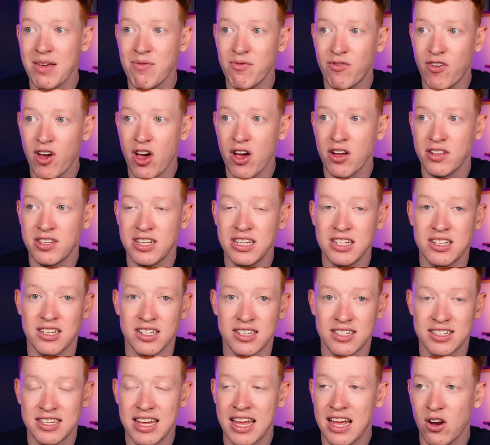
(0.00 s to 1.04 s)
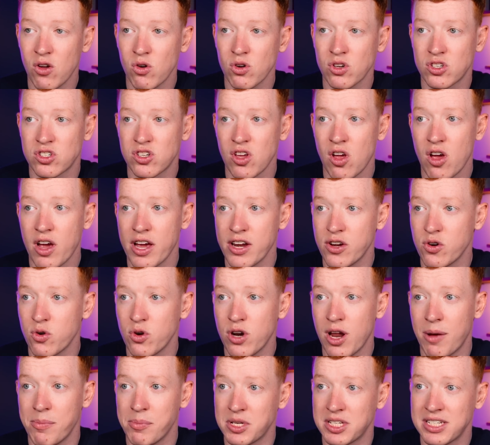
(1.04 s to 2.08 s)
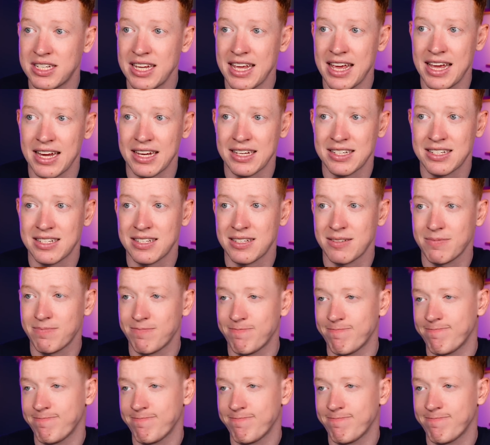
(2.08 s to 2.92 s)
inverted, to sit alongside your number 6.